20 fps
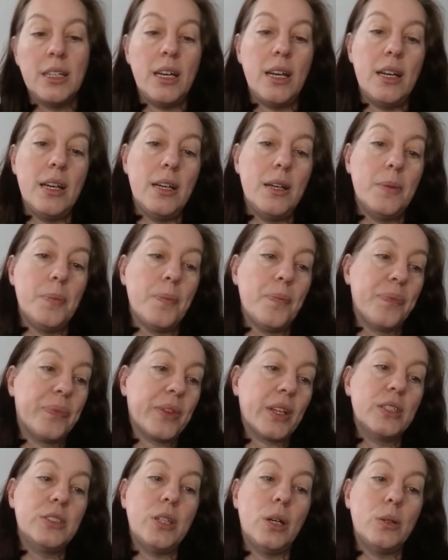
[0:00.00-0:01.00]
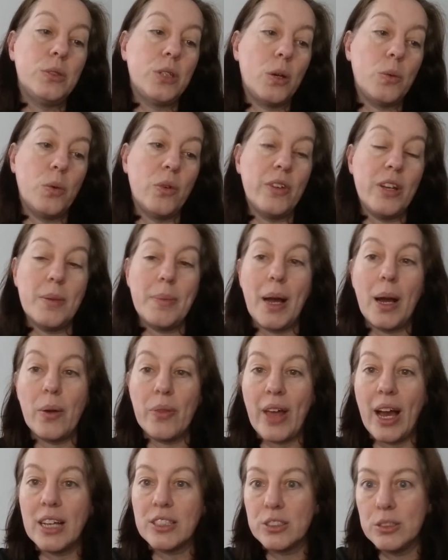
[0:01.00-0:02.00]
So don't worry about
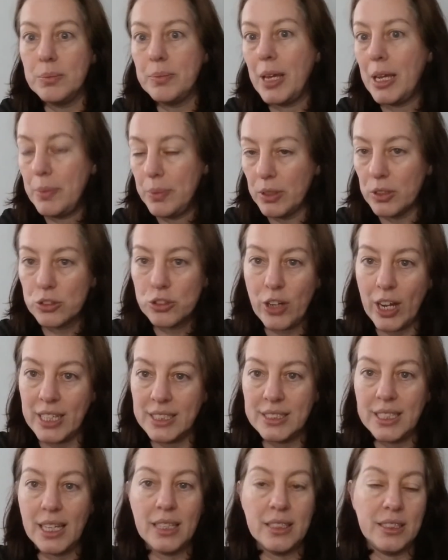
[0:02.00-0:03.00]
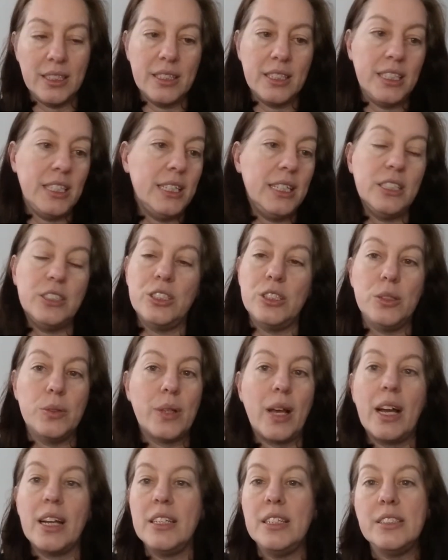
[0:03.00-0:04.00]
that. Some people will try and tell you that you need to do
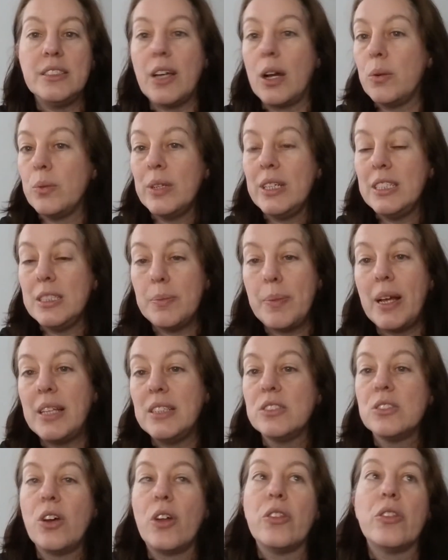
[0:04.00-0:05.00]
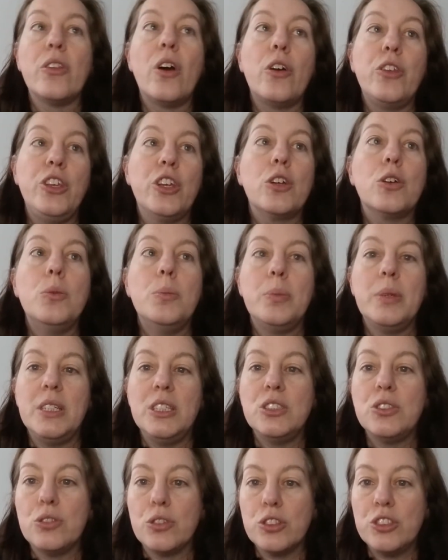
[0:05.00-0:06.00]
that. You don't. It depends on your company
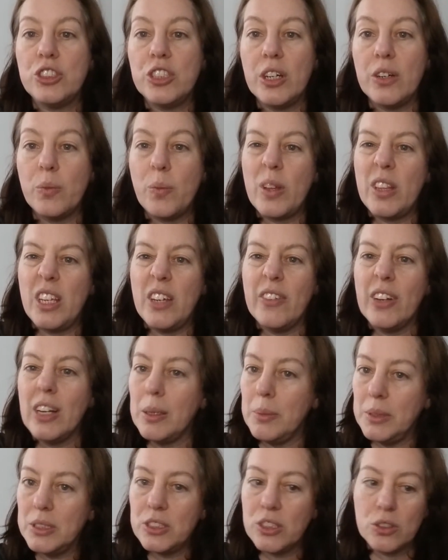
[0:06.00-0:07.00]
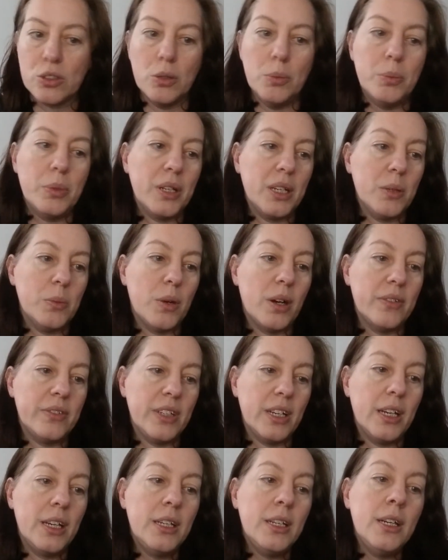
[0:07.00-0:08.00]
structure and whether you're a limited company and what have
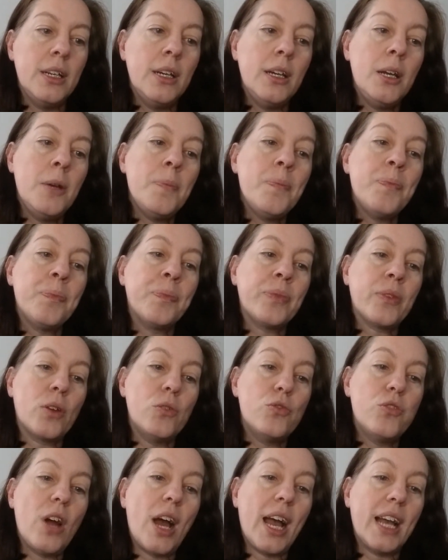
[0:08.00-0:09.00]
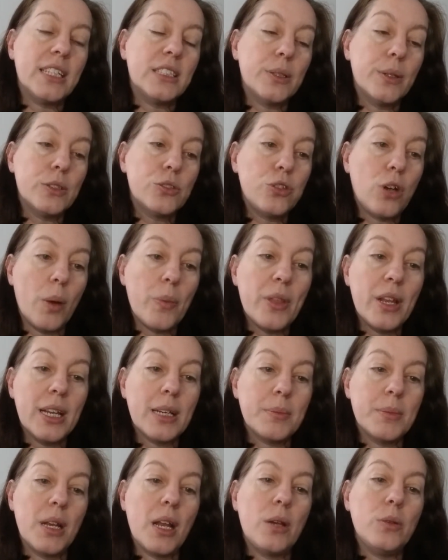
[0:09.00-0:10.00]
you. Right, so I'll drop the
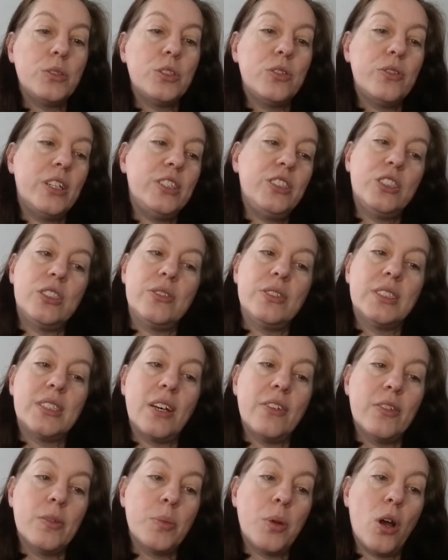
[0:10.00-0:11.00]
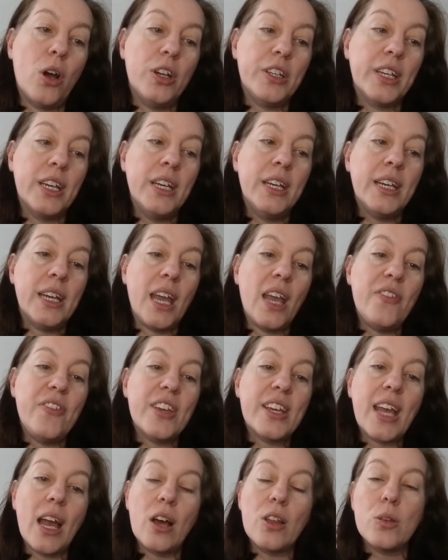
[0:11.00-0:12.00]
link below to register as self-employed. If you
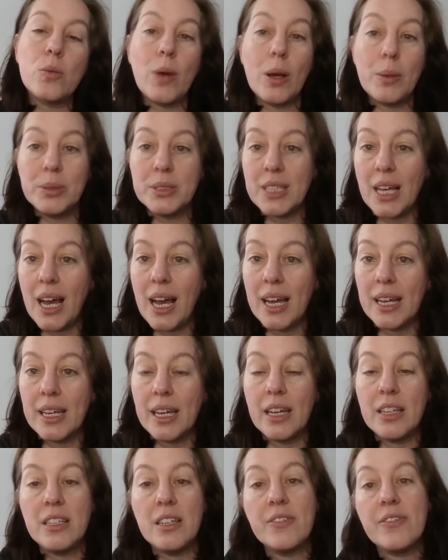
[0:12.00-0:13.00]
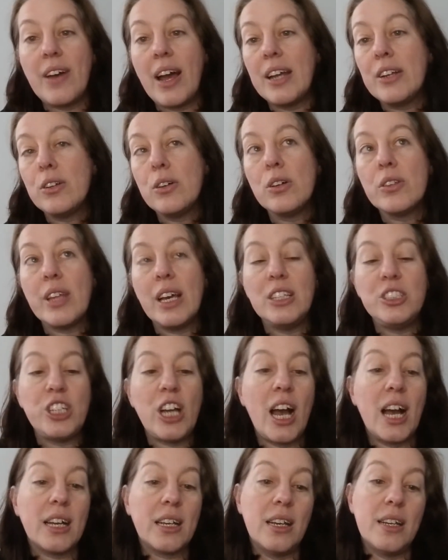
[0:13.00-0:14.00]
get on the website and you find all their
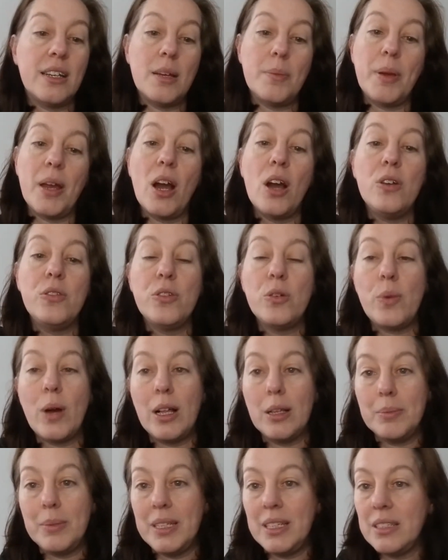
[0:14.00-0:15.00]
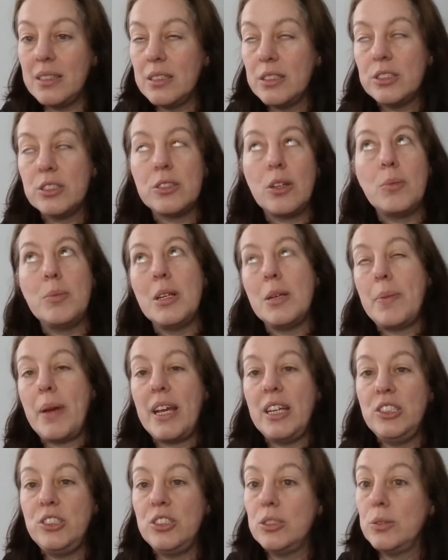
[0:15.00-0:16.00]
jargon a bit overwhelming and there's so many
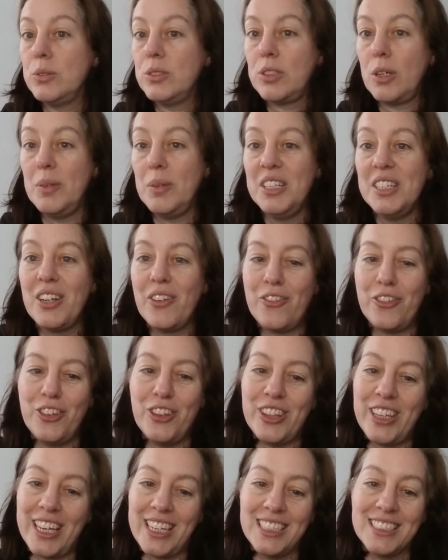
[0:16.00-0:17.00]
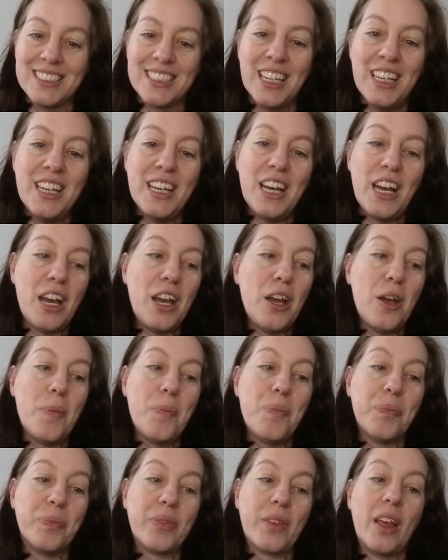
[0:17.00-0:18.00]
pages with so many different things,
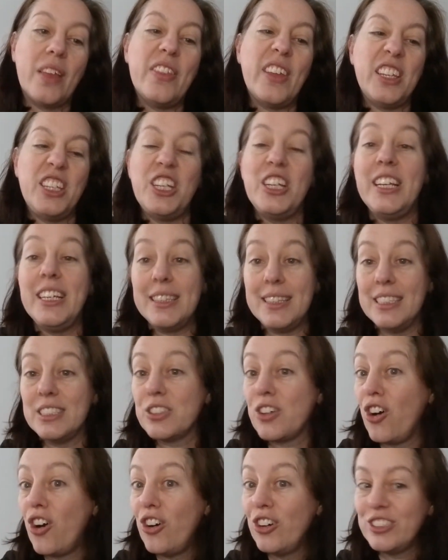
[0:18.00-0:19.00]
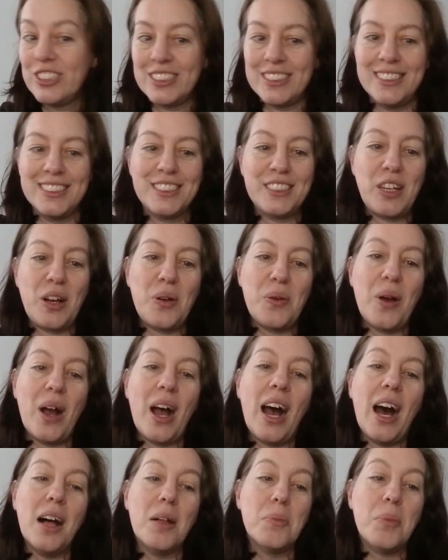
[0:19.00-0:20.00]
then you need this course. So
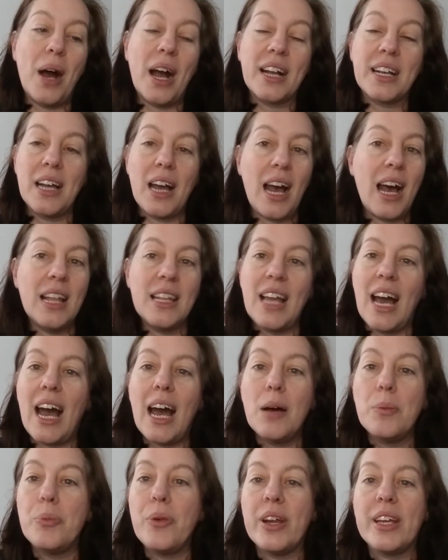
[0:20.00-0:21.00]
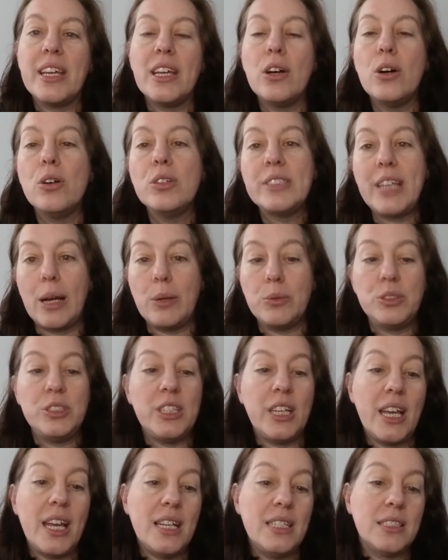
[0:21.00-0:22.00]
I'll break it all down to
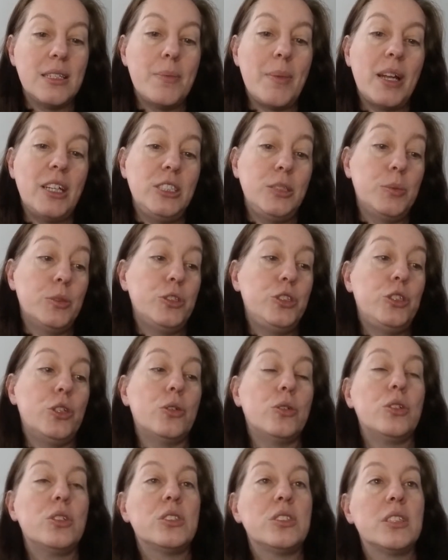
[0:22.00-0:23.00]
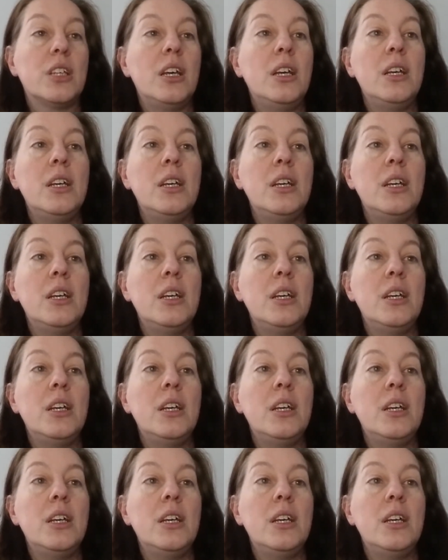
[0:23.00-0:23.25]
you into manageable chunks.